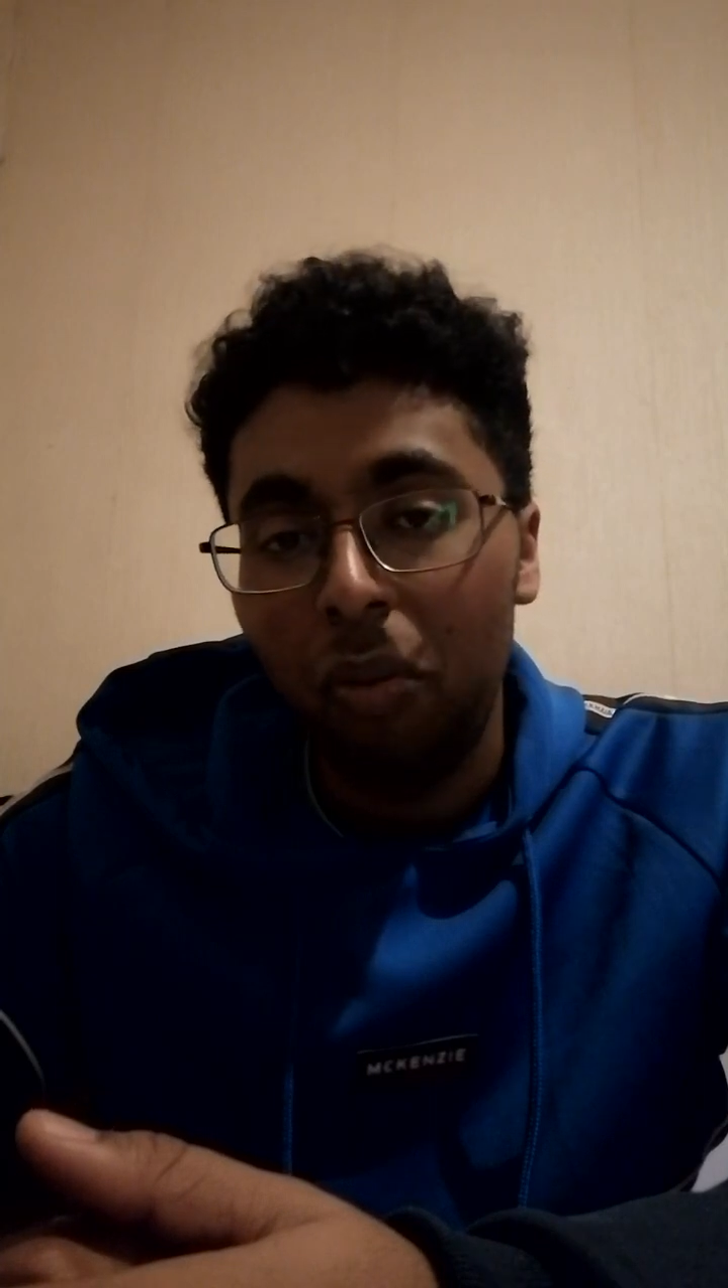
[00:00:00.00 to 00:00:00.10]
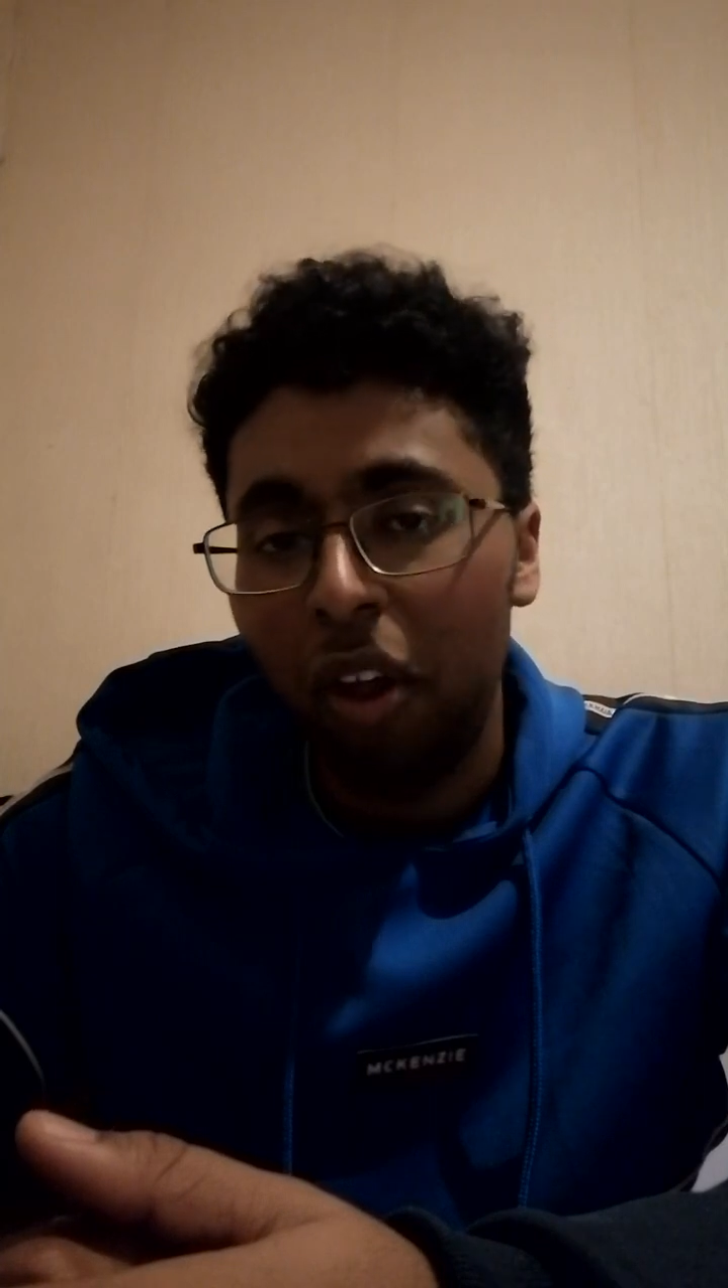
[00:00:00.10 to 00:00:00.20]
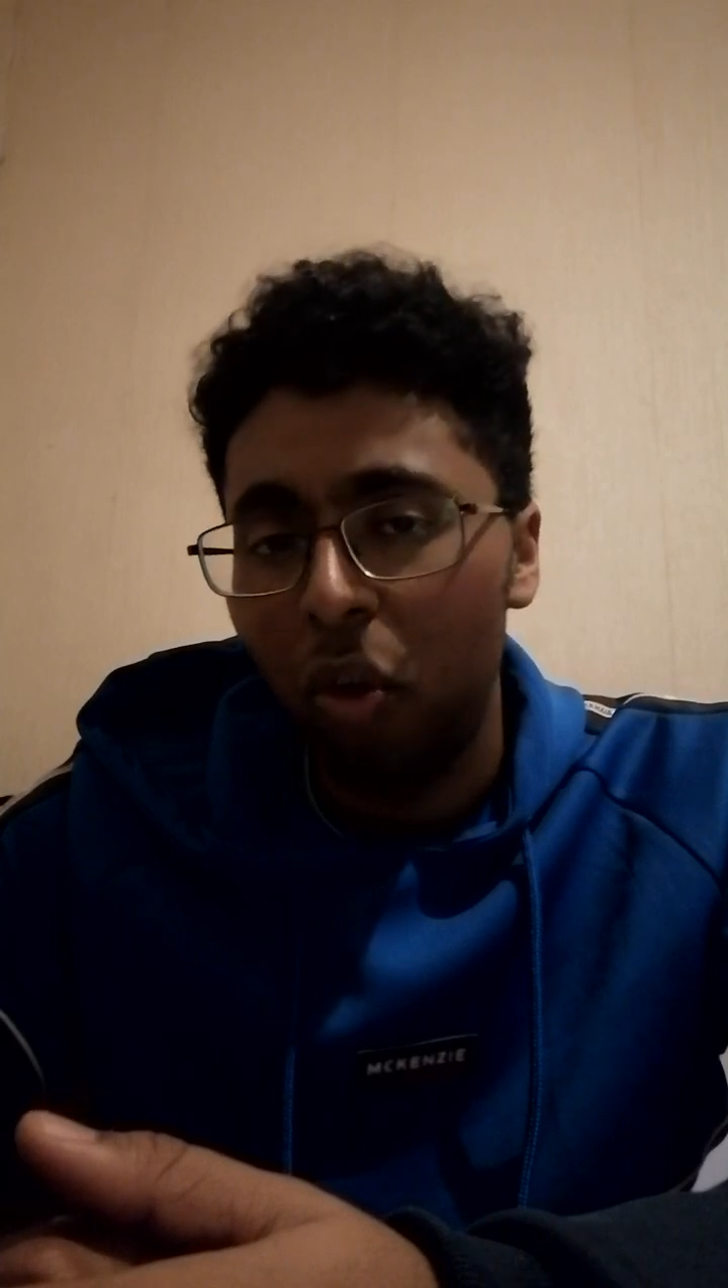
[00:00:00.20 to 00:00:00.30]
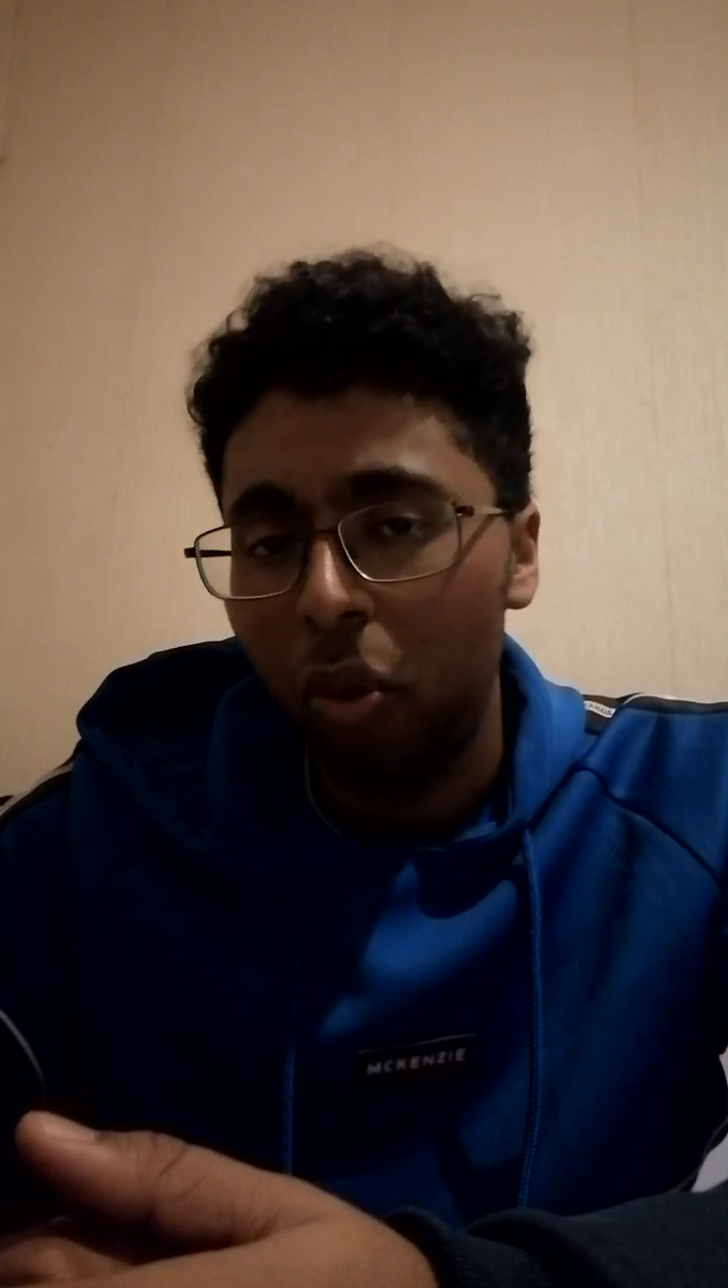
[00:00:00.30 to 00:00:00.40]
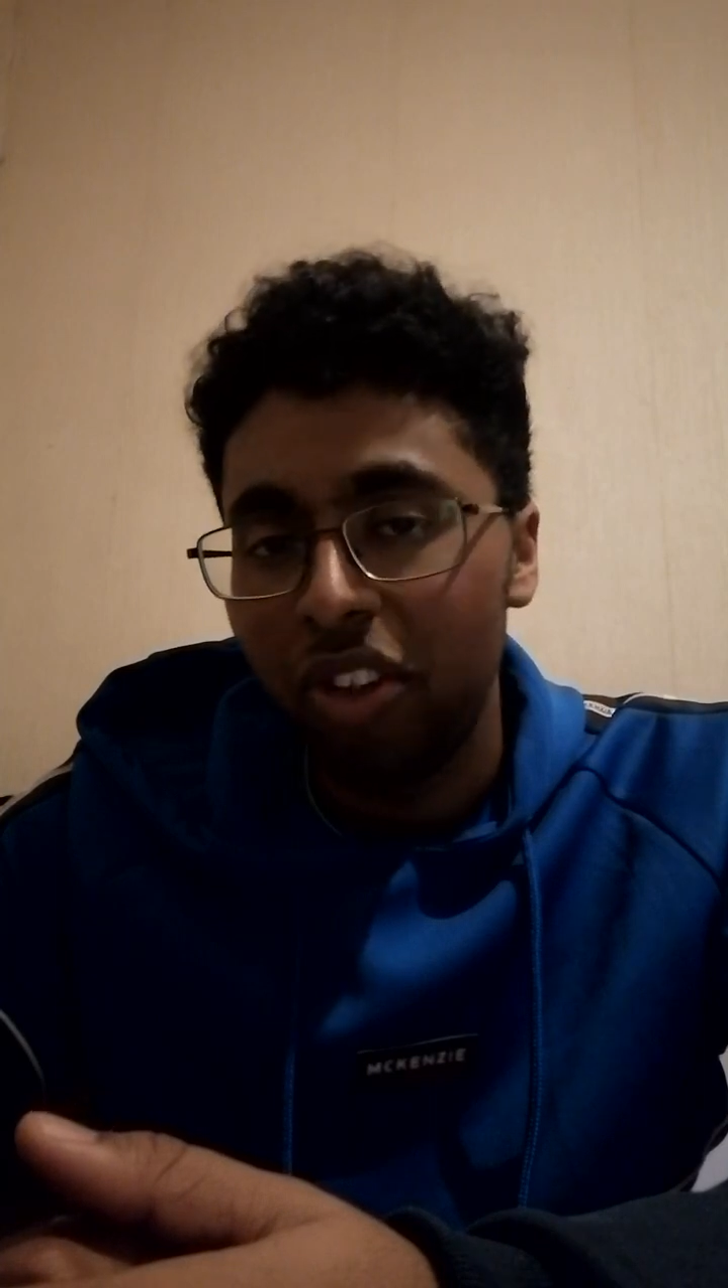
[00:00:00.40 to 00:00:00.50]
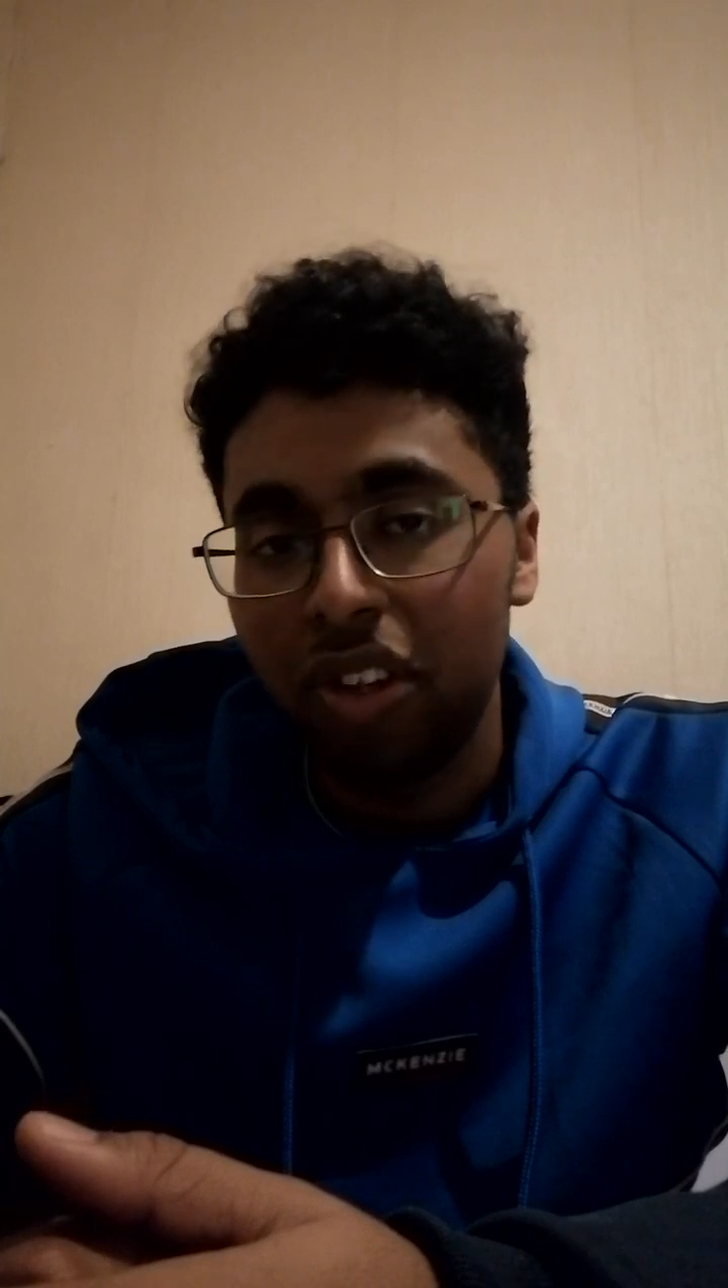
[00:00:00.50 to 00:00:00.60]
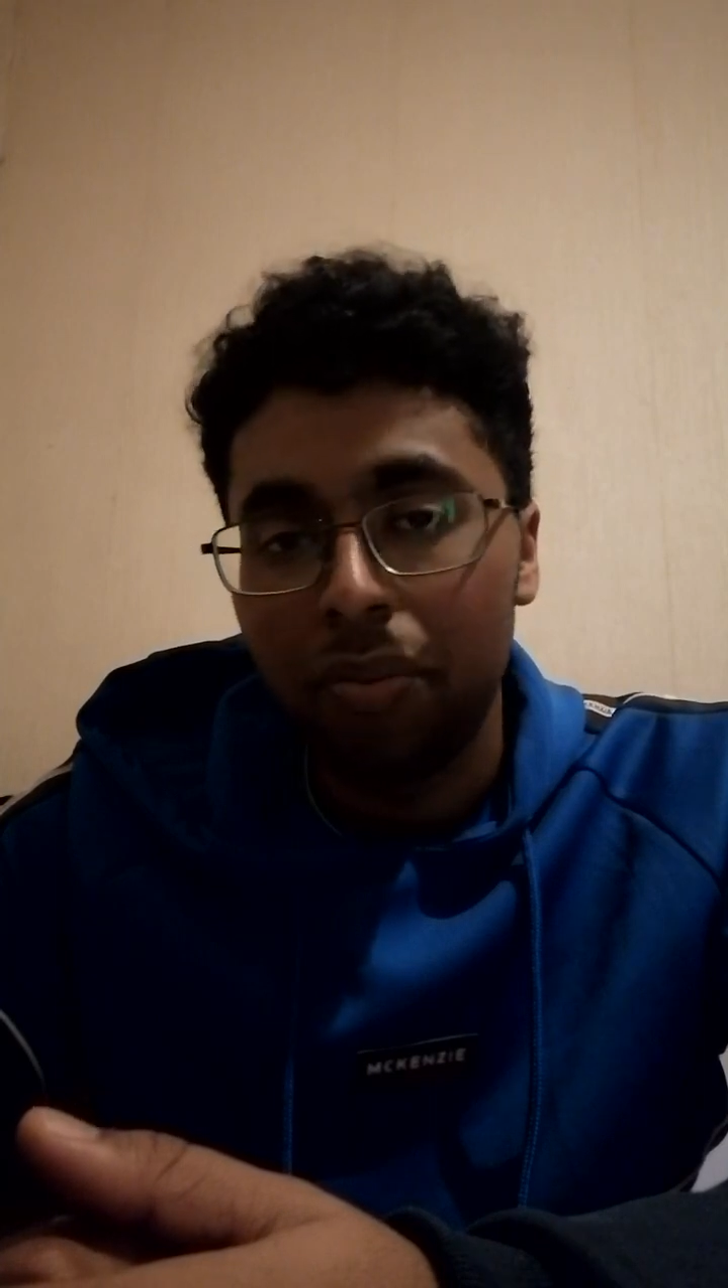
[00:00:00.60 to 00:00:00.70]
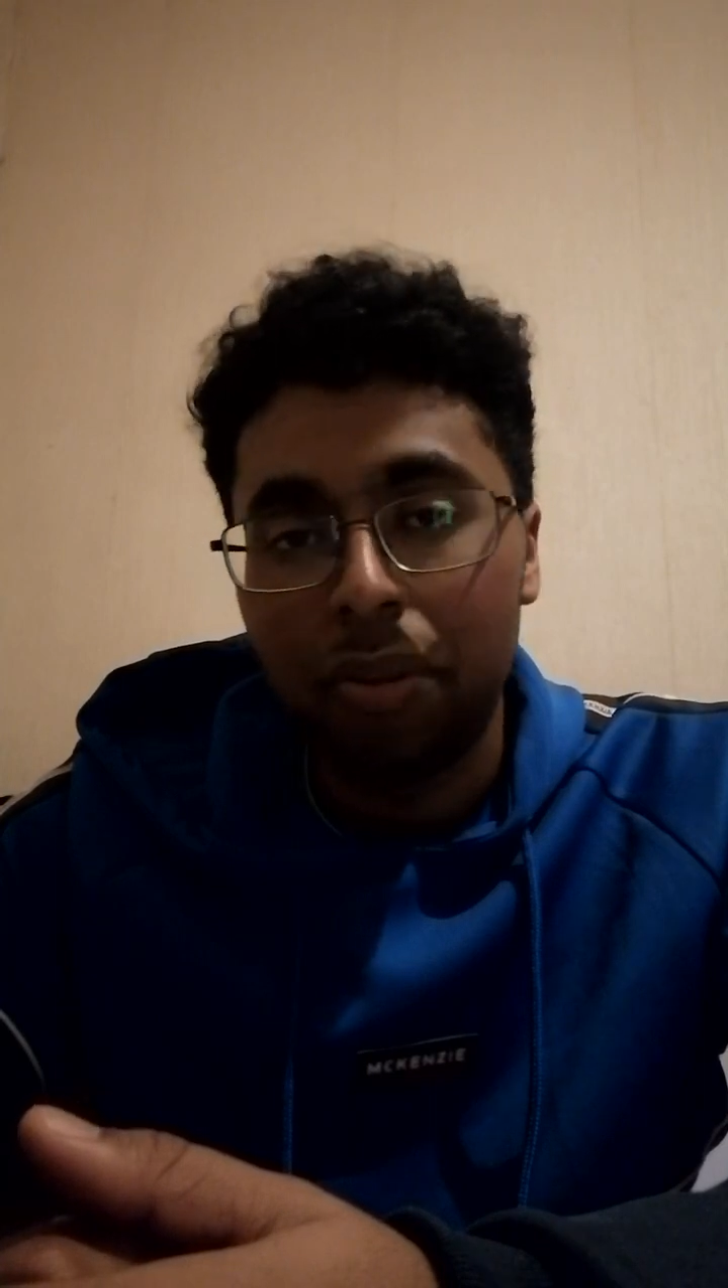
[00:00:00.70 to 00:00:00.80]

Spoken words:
by the Western